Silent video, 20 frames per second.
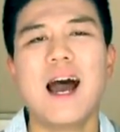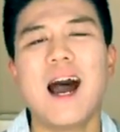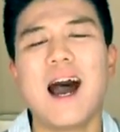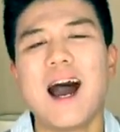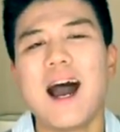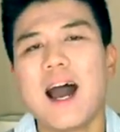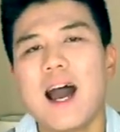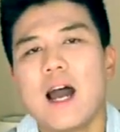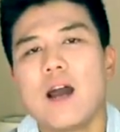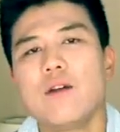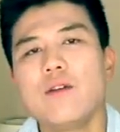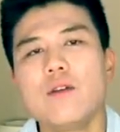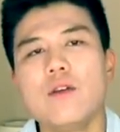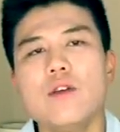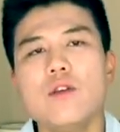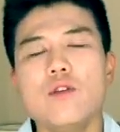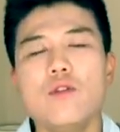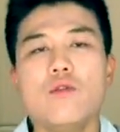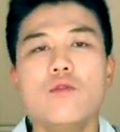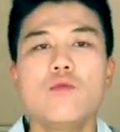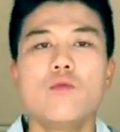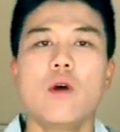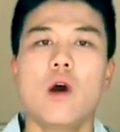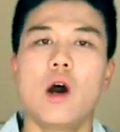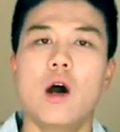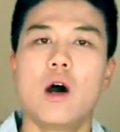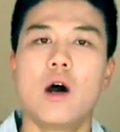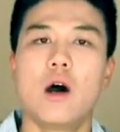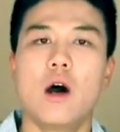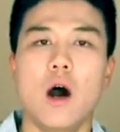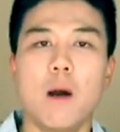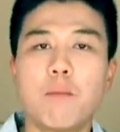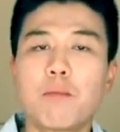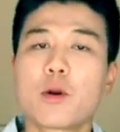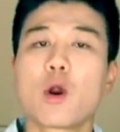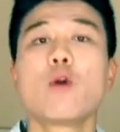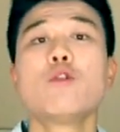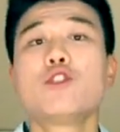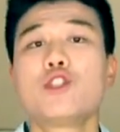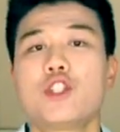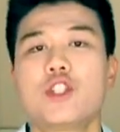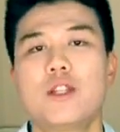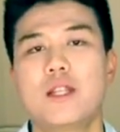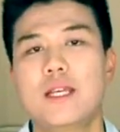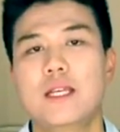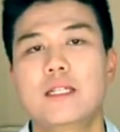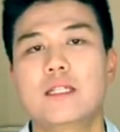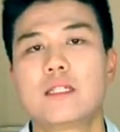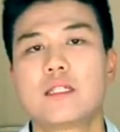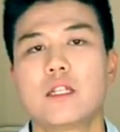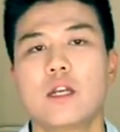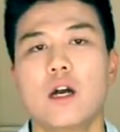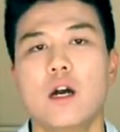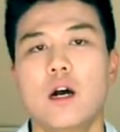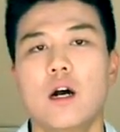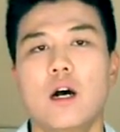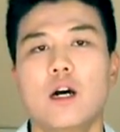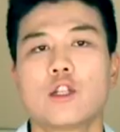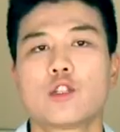How do you approach these